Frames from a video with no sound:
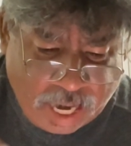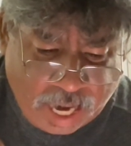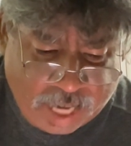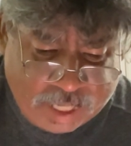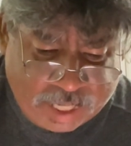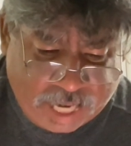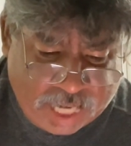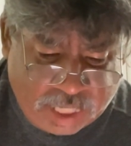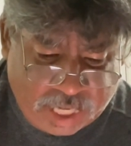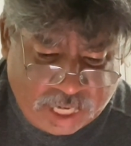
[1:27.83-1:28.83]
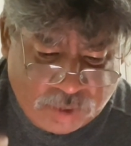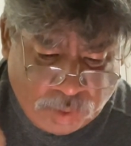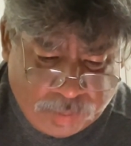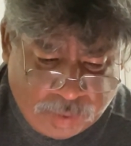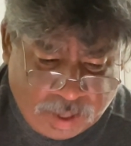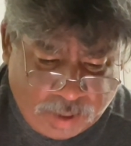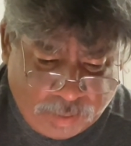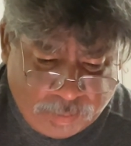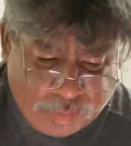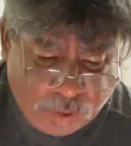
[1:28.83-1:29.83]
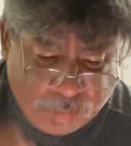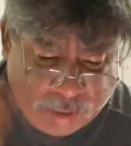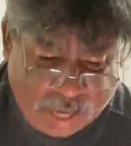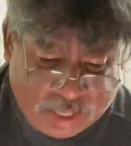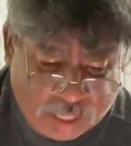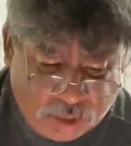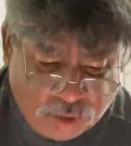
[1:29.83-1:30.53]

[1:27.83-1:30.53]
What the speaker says: and the case is remanded